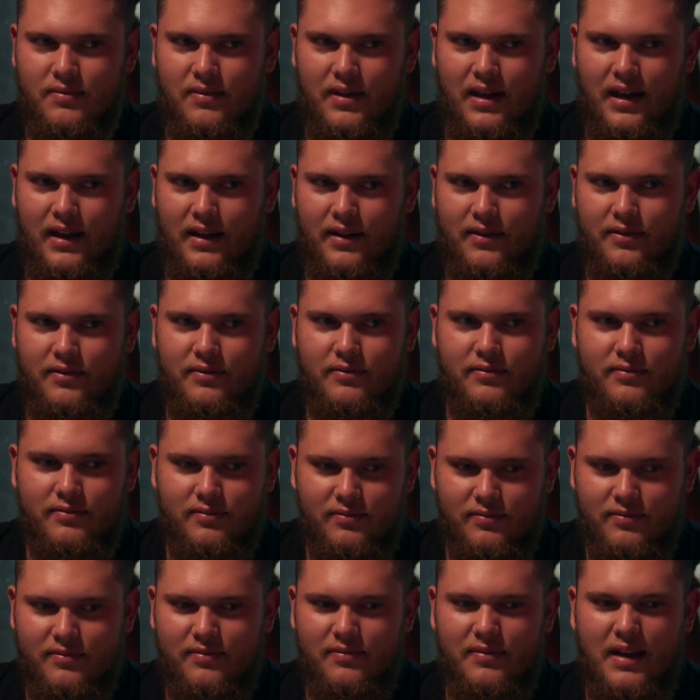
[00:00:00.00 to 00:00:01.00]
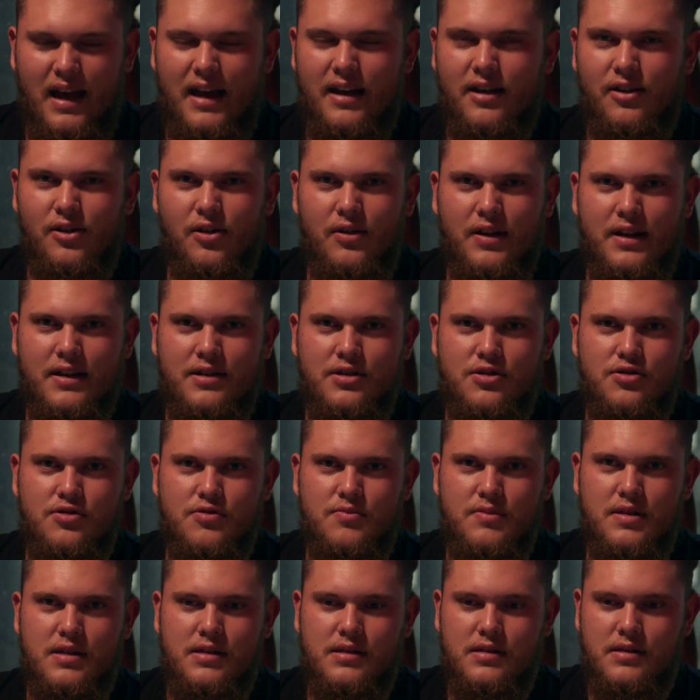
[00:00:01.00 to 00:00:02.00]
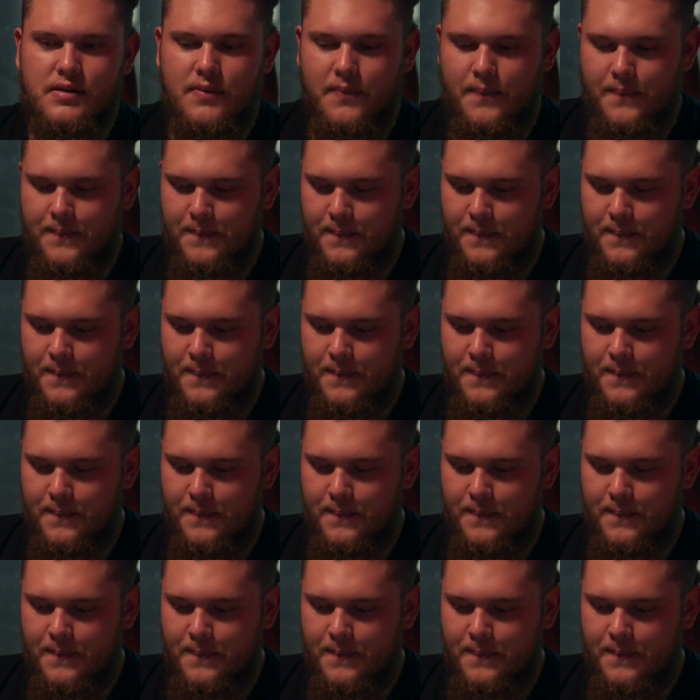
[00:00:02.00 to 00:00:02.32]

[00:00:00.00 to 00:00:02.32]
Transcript: like, analog instruments.